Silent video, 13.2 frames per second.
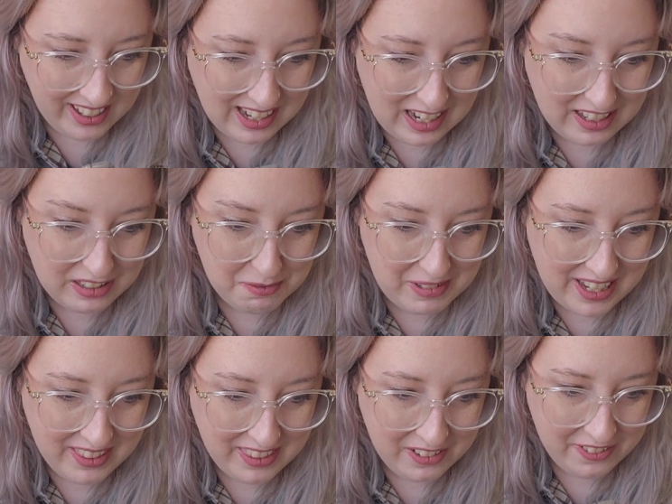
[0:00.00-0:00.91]

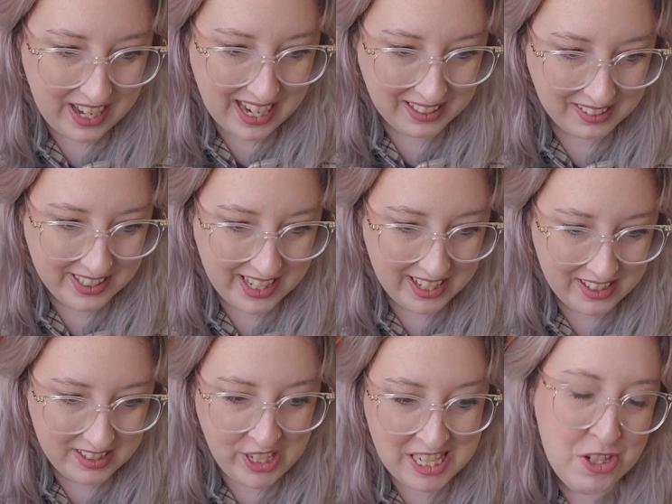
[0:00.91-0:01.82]
And the fact
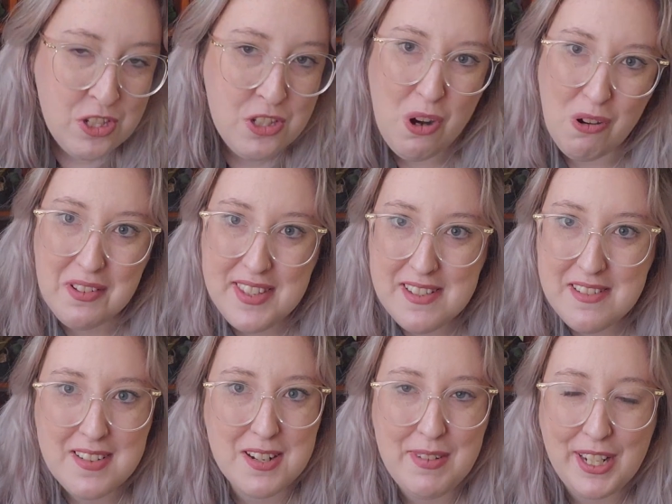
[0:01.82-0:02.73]
that they sold
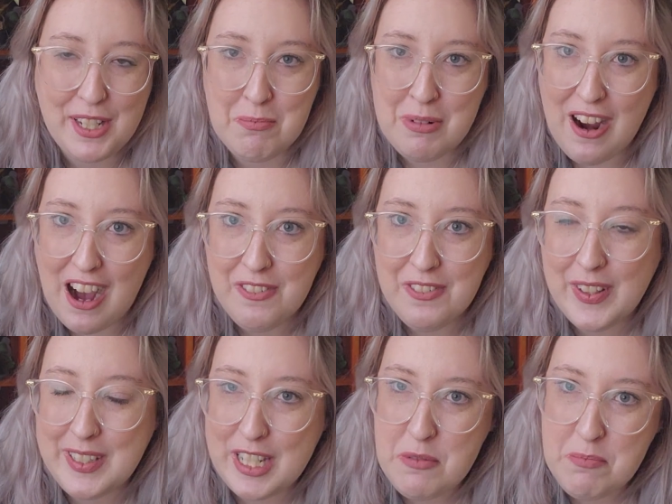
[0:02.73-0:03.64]
them to make a profit,
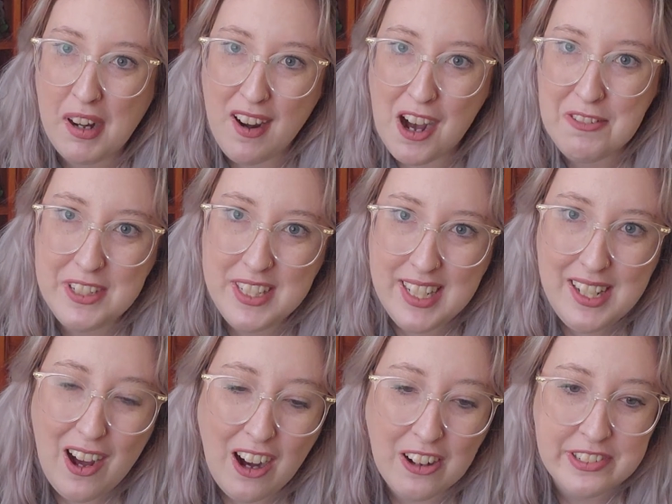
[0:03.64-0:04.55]
like they
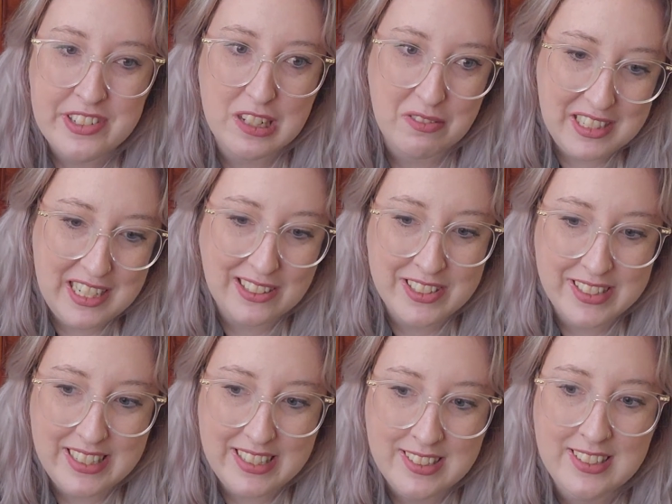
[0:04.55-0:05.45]
profited off of someone
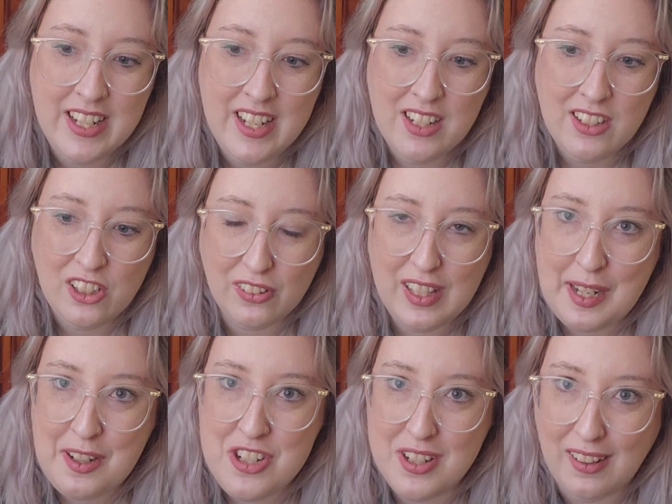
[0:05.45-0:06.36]
else's
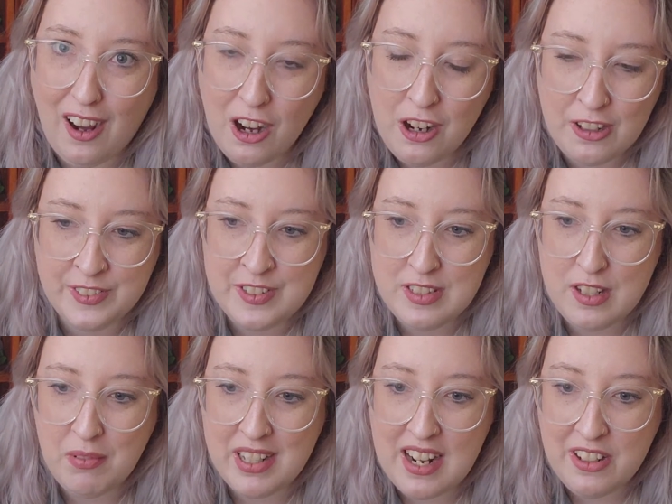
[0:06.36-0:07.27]
collection, off of
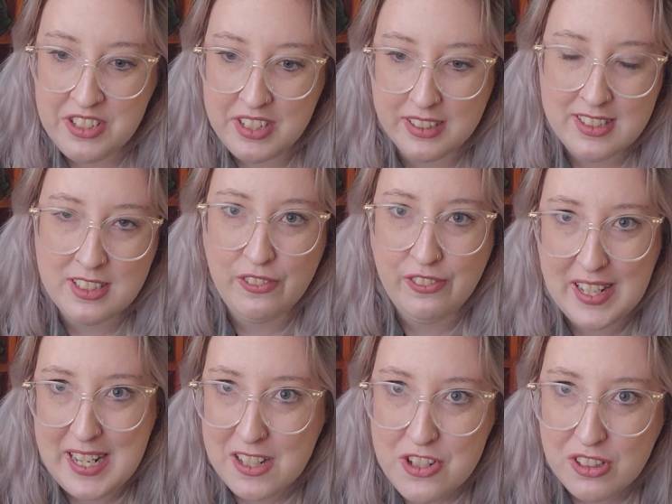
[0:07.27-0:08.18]
someone else's
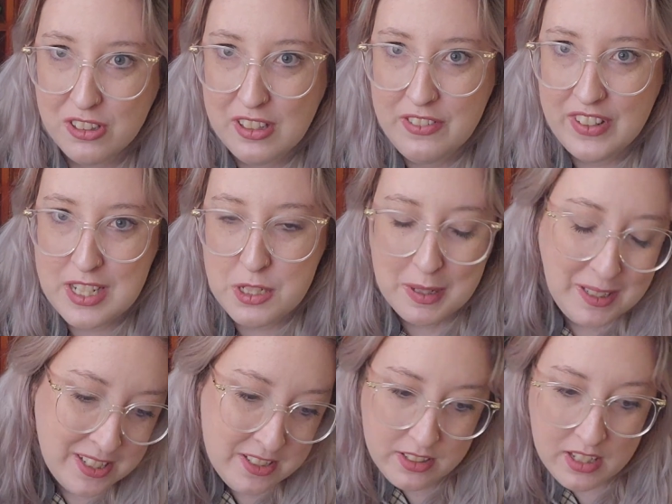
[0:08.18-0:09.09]
financial investment,
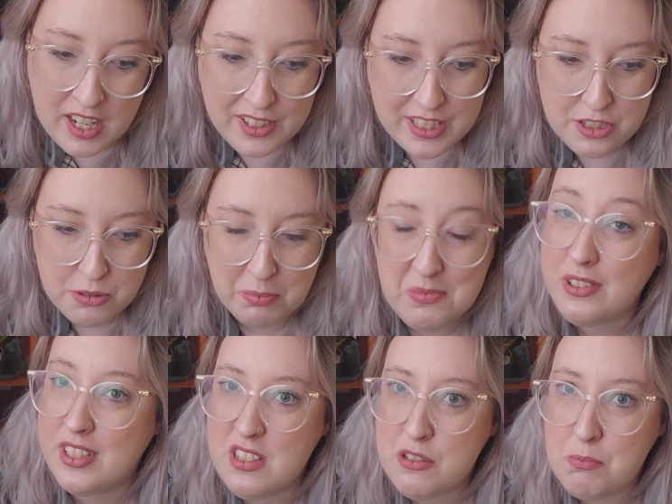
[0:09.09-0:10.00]
because
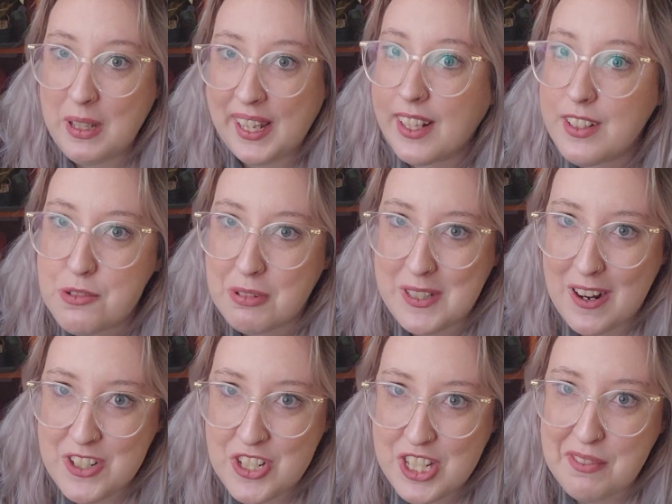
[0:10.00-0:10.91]
these plants were
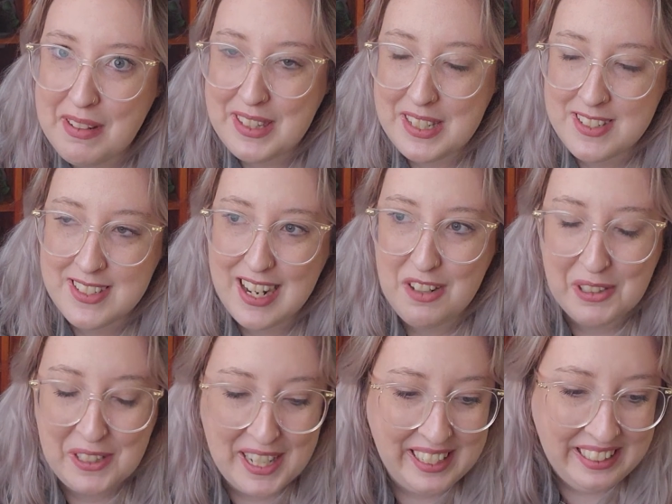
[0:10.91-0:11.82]
not cheap at this time,
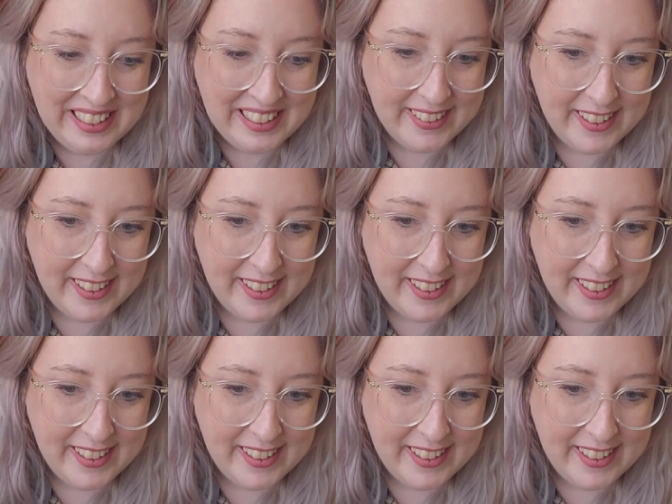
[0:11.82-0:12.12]
okay?